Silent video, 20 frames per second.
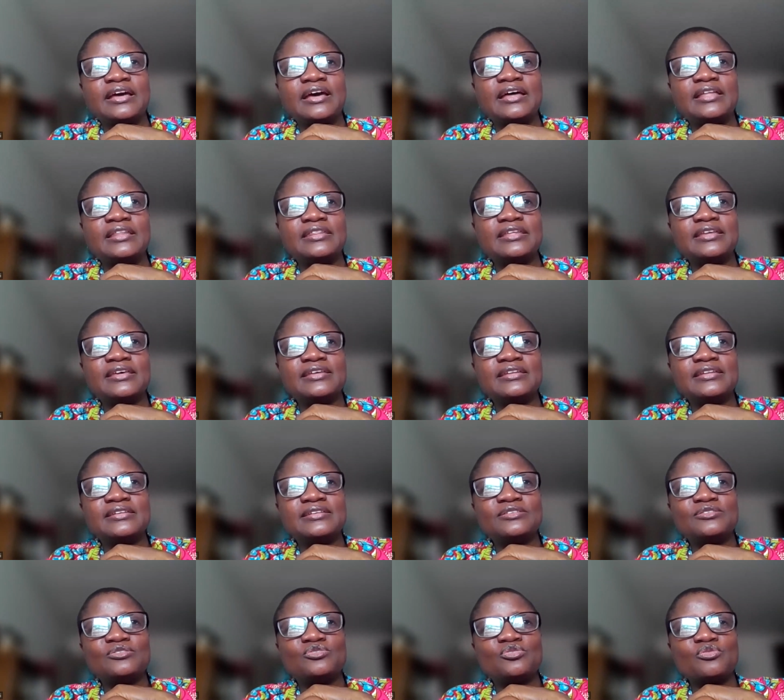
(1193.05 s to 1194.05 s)
and
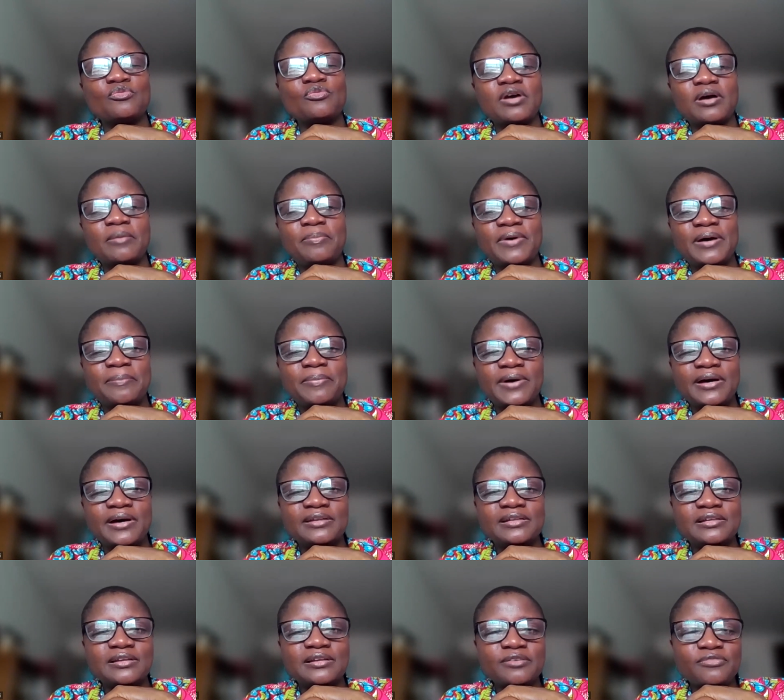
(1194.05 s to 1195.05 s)
then to wrap up,
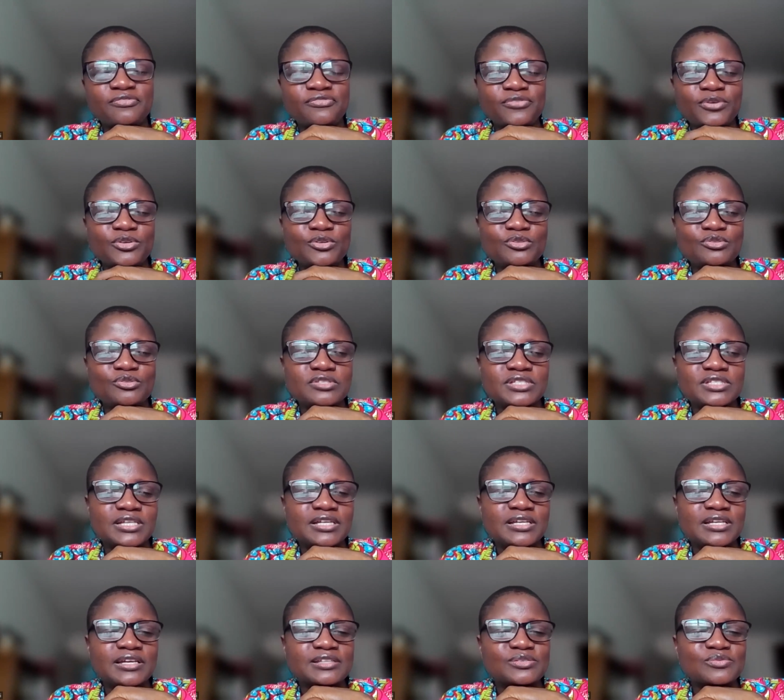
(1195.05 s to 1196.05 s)
I'd love for you to
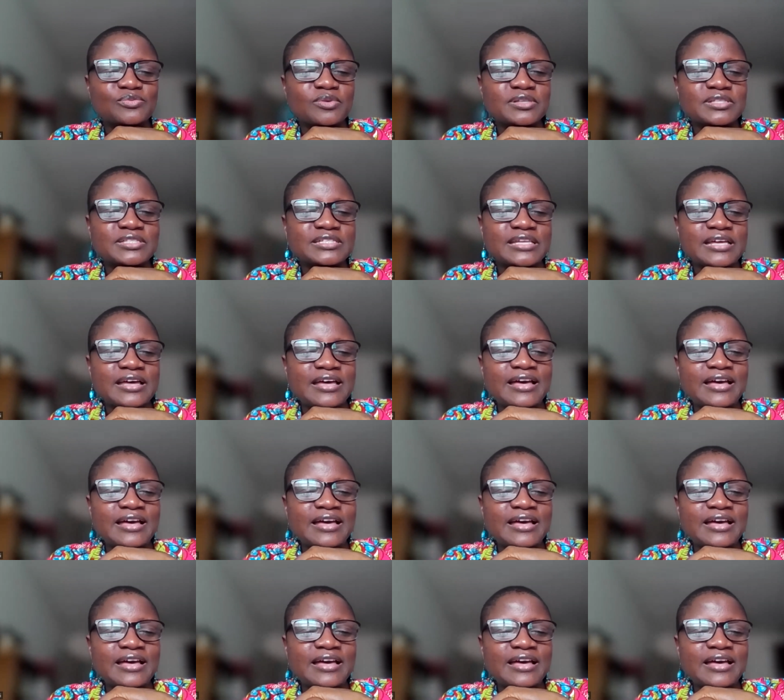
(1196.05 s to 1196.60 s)
tell us what.